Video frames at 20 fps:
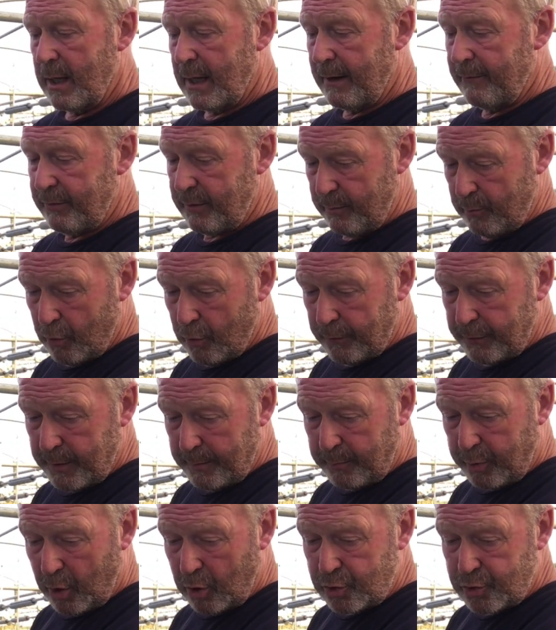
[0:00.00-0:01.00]
I've removed the
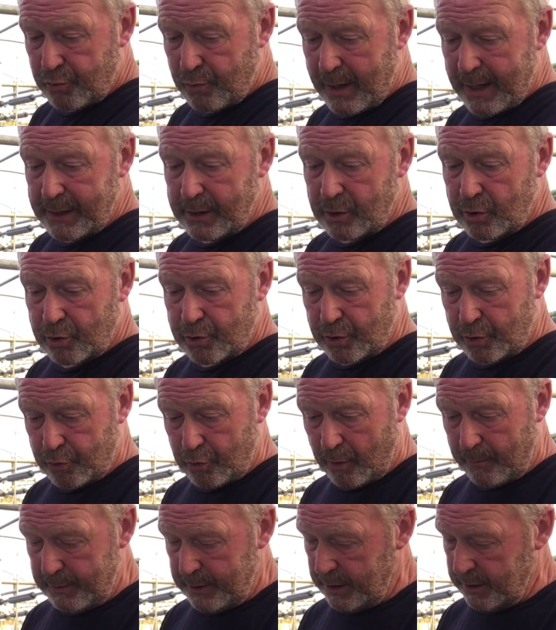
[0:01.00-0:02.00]
pots ready just to
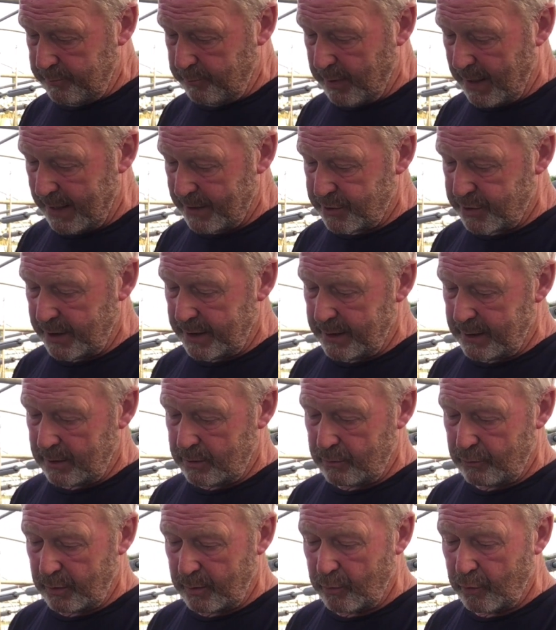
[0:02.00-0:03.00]
drop these plants in.
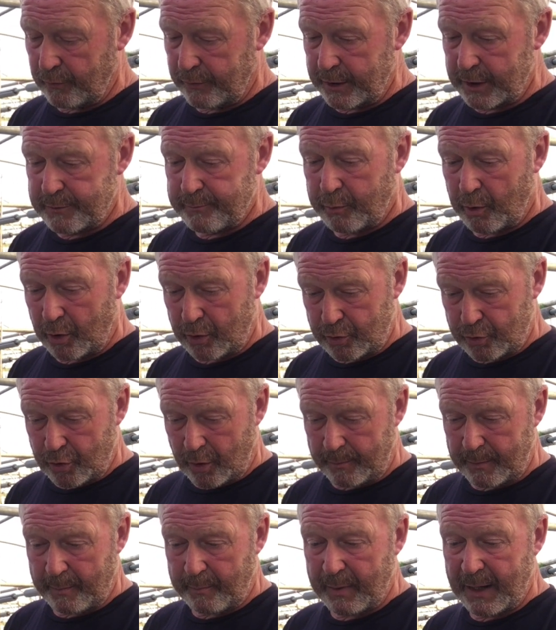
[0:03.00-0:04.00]
Remove this pot and
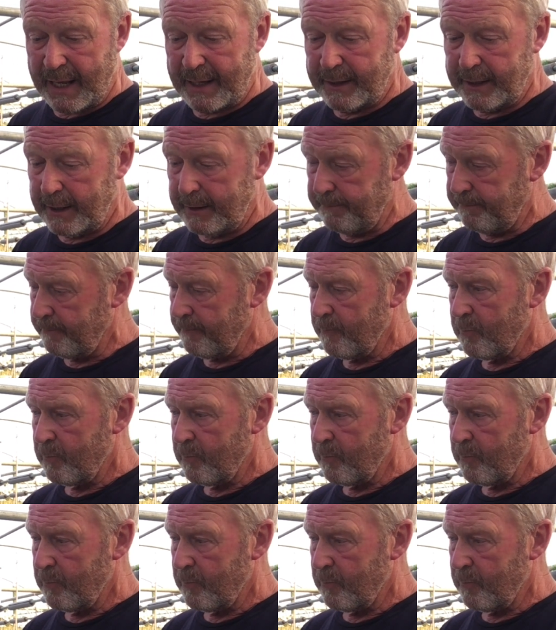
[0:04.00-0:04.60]
drop the plant in.